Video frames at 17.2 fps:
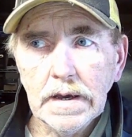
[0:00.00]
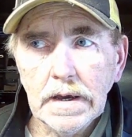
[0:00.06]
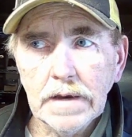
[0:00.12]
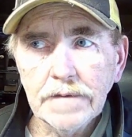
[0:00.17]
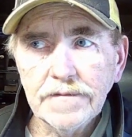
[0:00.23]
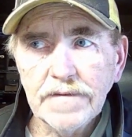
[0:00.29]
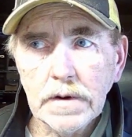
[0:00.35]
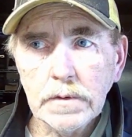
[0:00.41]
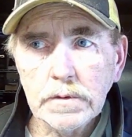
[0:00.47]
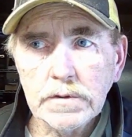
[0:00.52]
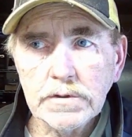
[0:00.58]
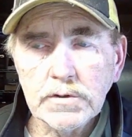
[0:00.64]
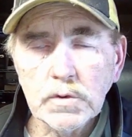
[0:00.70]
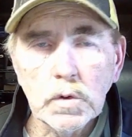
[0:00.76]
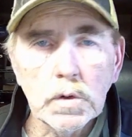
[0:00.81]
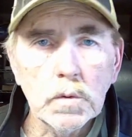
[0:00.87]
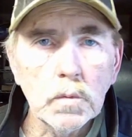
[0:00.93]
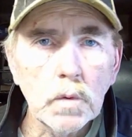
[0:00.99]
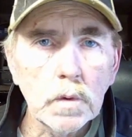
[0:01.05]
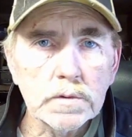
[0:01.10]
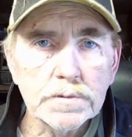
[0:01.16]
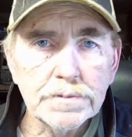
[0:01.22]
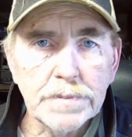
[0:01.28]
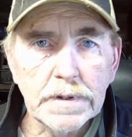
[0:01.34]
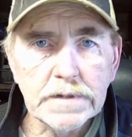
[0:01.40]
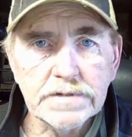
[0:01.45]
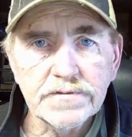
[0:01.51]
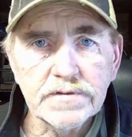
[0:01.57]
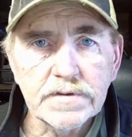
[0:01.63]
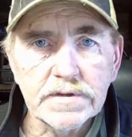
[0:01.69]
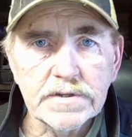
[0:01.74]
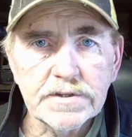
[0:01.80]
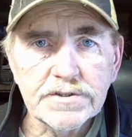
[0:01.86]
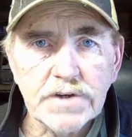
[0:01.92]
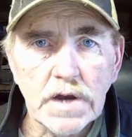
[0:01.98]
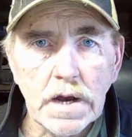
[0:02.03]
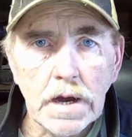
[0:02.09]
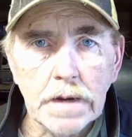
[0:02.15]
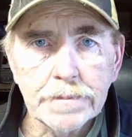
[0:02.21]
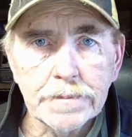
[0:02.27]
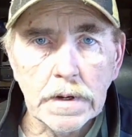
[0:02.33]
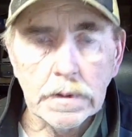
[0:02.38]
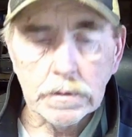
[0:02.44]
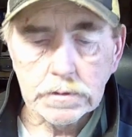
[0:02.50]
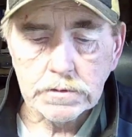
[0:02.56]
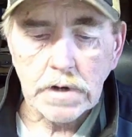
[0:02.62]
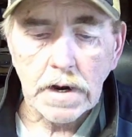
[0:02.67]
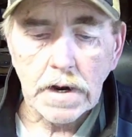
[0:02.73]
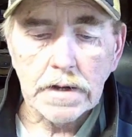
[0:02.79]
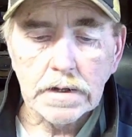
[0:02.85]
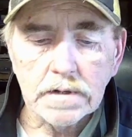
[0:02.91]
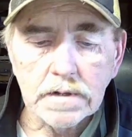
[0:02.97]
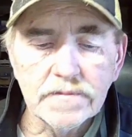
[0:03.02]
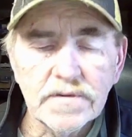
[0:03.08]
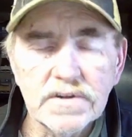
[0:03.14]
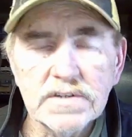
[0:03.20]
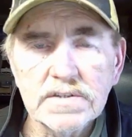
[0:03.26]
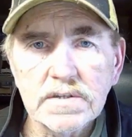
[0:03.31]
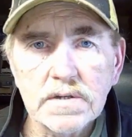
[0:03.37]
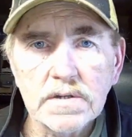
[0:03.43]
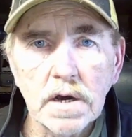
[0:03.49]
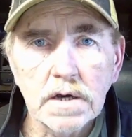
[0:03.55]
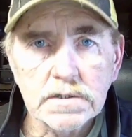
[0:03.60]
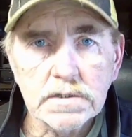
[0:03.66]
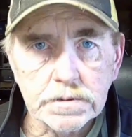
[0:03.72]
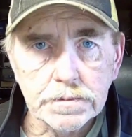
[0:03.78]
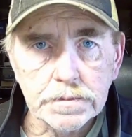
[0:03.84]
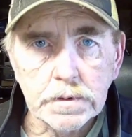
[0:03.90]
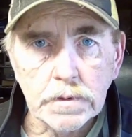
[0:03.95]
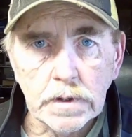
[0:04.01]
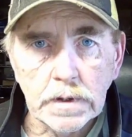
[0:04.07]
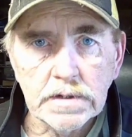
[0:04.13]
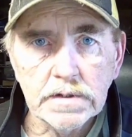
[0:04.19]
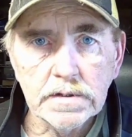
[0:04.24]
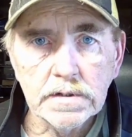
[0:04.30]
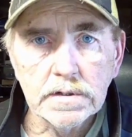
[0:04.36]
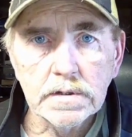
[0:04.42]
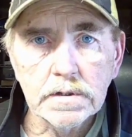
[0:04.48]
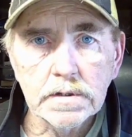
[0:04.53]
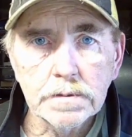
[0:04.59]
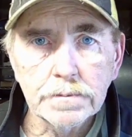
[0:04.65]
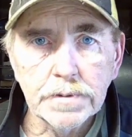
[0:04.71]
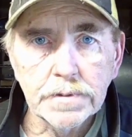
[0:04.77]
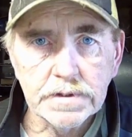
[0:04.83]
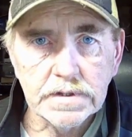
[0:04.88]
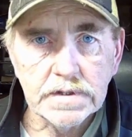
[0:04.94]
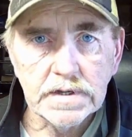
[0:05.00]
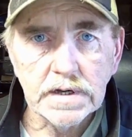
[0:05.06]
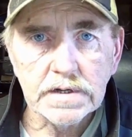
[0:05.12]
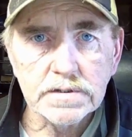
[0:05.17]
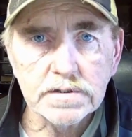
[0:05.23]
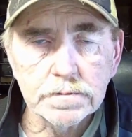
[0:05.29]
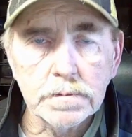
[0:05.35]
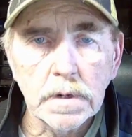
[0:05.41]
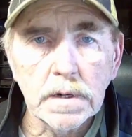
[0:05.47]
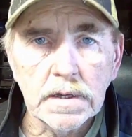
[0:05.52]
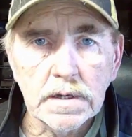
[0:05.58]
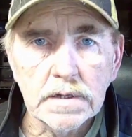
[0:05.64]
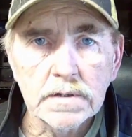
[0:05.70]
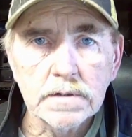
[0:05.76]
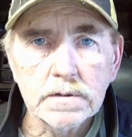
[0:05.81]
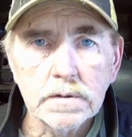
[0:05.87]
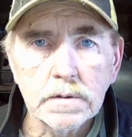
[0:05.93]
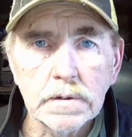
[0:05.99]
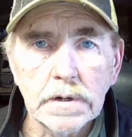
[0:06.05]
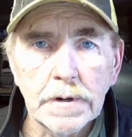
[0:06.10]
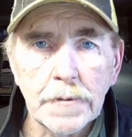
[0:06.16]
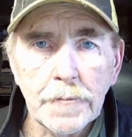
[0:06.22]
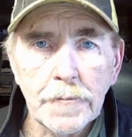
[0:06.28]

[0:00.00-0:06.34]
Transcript: if I were doing what was best for the shop, I would try to convince the customer, right, to put the extra money into it.